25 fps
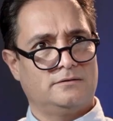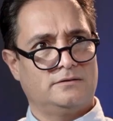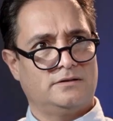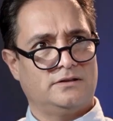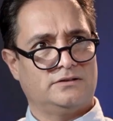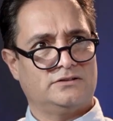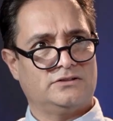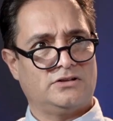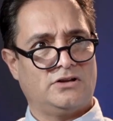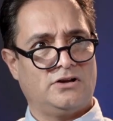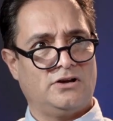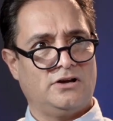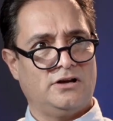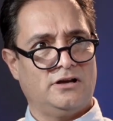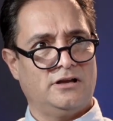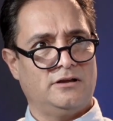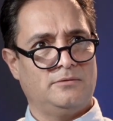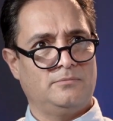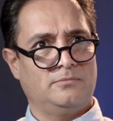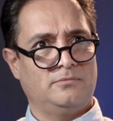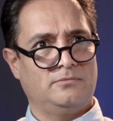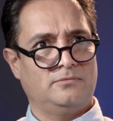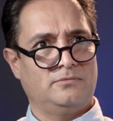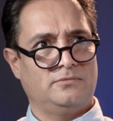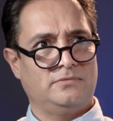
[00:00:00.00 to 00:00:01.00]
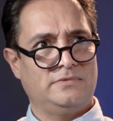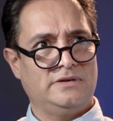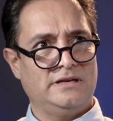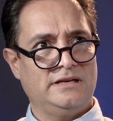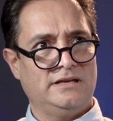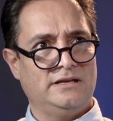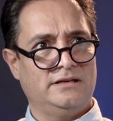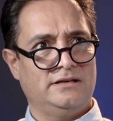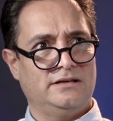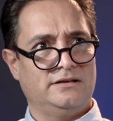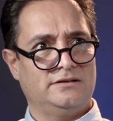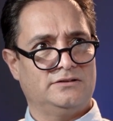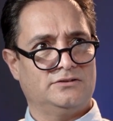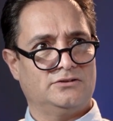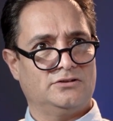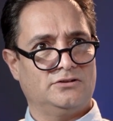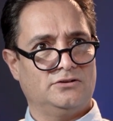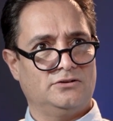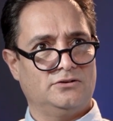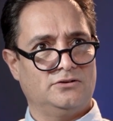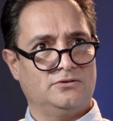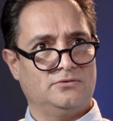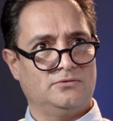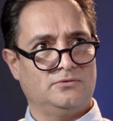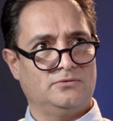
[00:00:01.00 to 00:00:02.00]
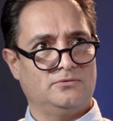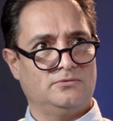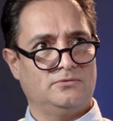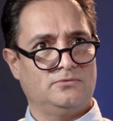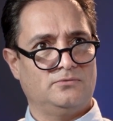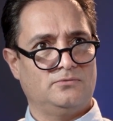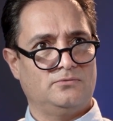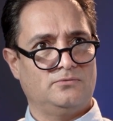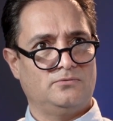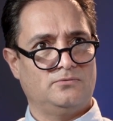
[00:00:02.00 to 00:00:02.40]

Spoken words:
the time needed to